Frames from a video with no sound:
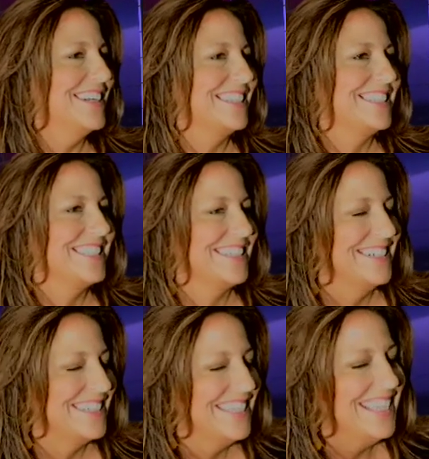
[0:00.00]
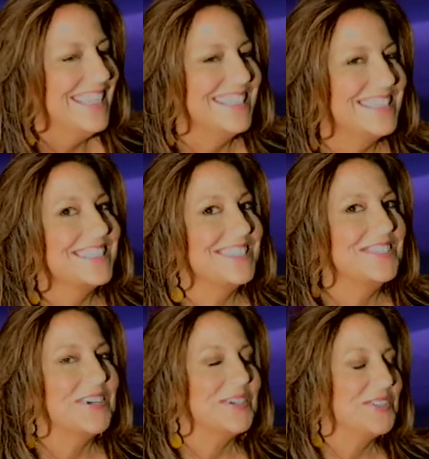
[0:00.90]
so it's a
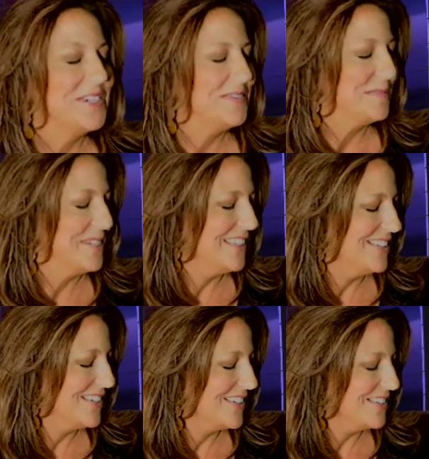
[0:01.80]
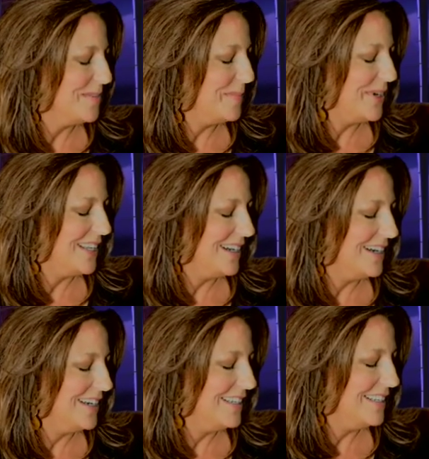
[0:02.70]
two-hour drive from Key Largo, but
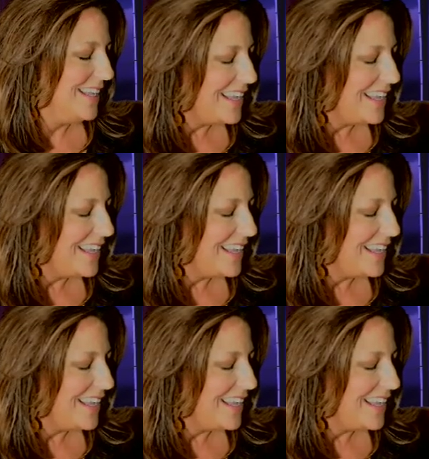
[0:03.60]
uh,